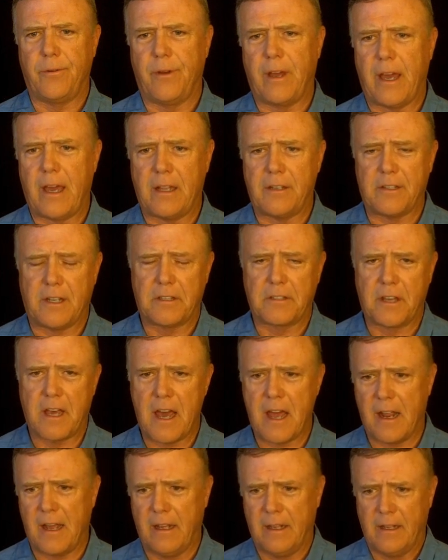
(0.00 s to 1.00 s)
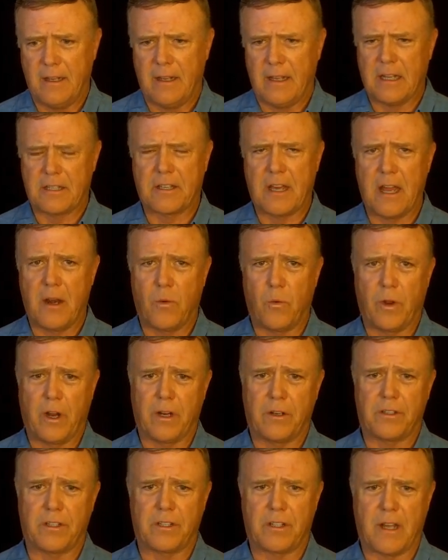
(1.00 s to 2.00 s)
of new age. That's kind of
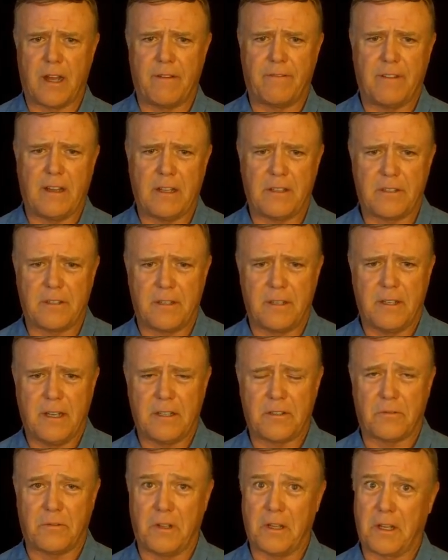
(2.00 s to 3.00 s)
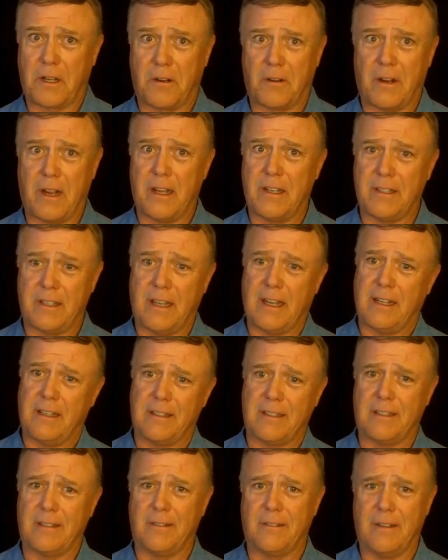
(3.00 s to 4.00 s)
weird stuff. That's really crazy.
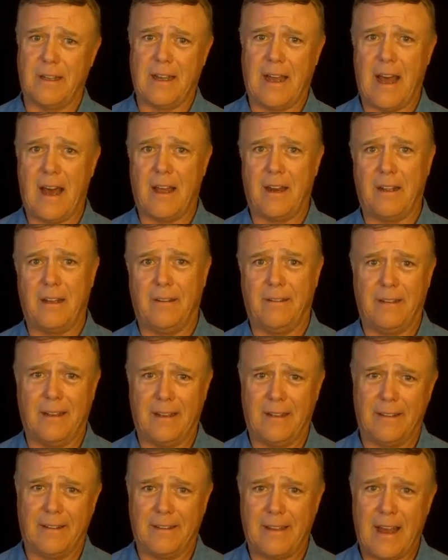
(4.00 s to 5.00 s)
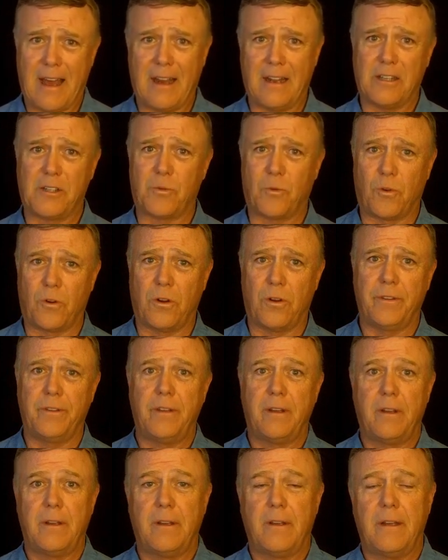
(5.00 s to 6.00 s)
That's out of this
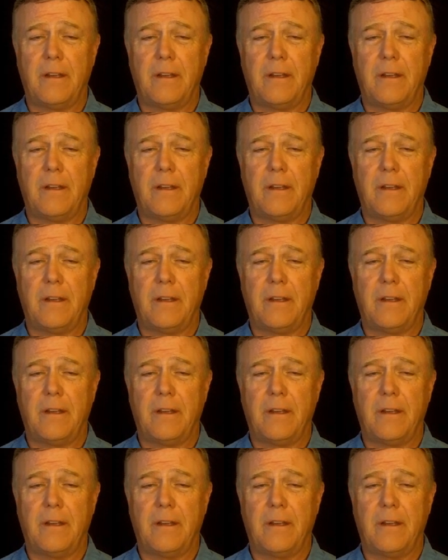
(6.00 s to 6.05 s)
world.